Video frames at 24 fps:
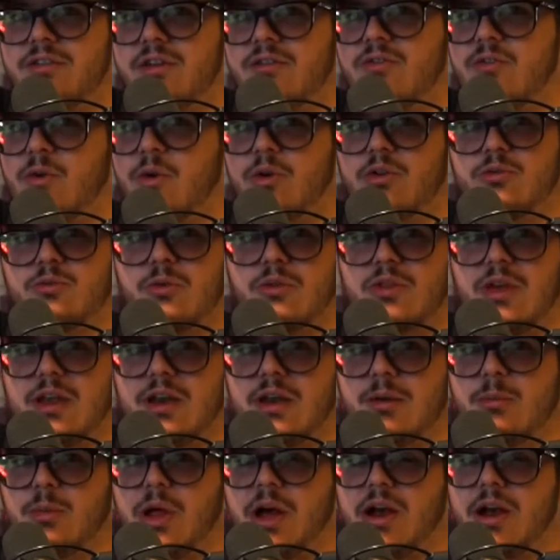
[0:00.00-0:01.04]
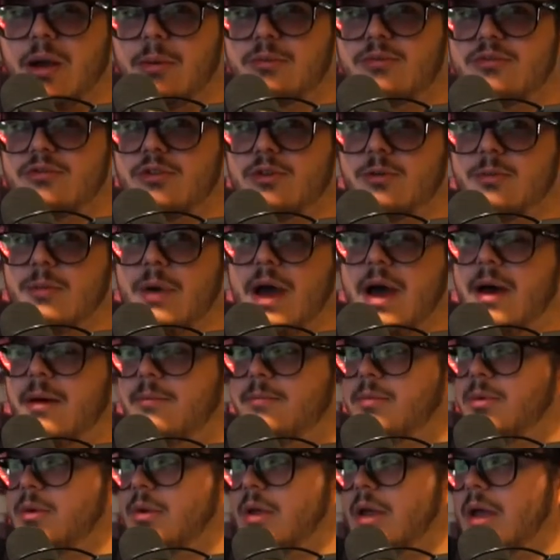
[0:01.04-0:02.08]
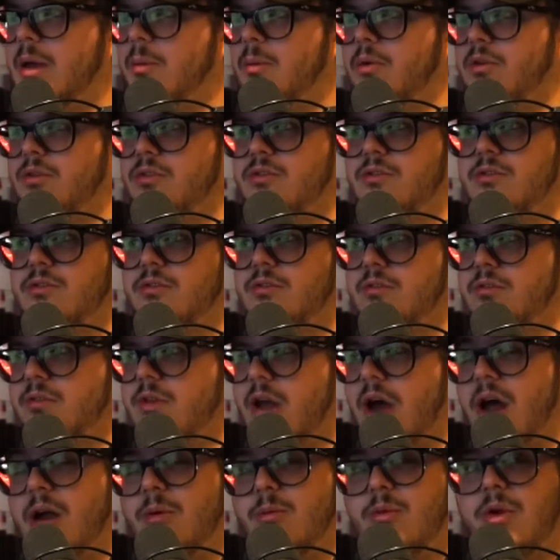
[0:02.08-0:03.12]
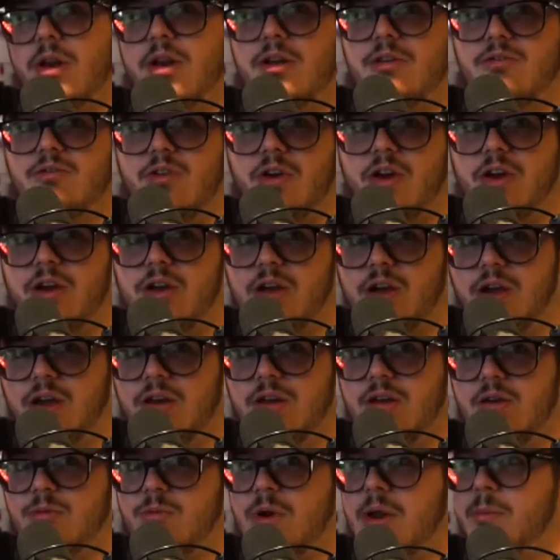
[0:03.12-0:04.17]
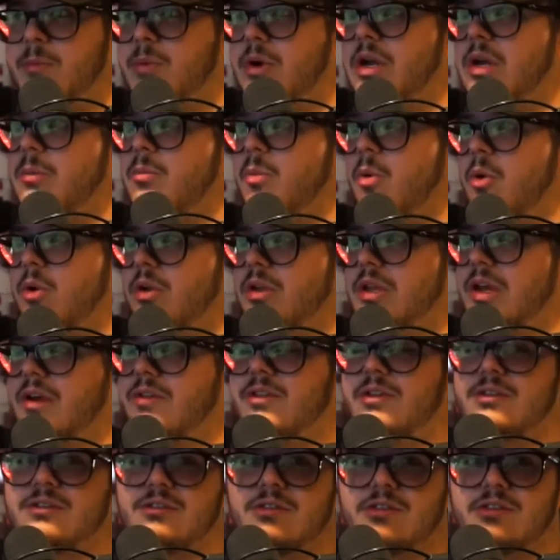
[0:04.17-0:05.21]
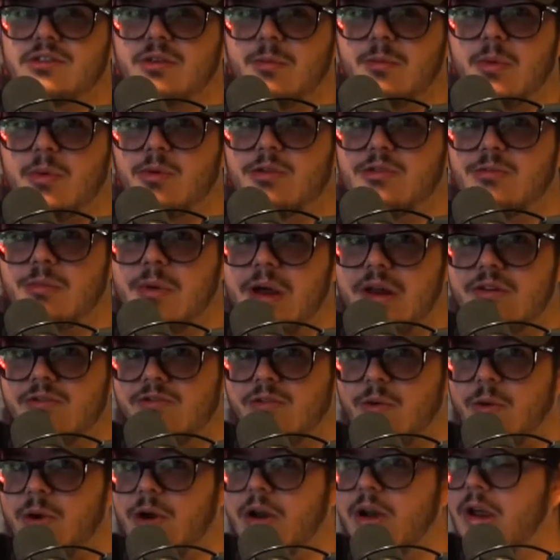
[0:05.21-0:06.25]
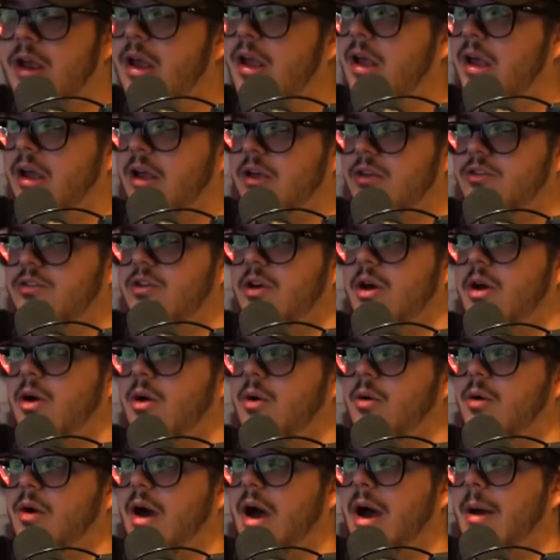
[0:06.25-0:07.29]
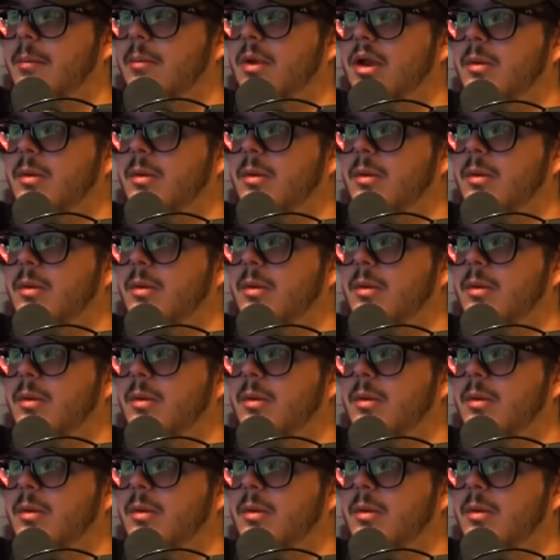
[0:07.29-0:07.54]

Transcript: And of course, with any Black Ops 2 map, it was not running very good. It ran pretty poorly on the system it was made for. So I'm going to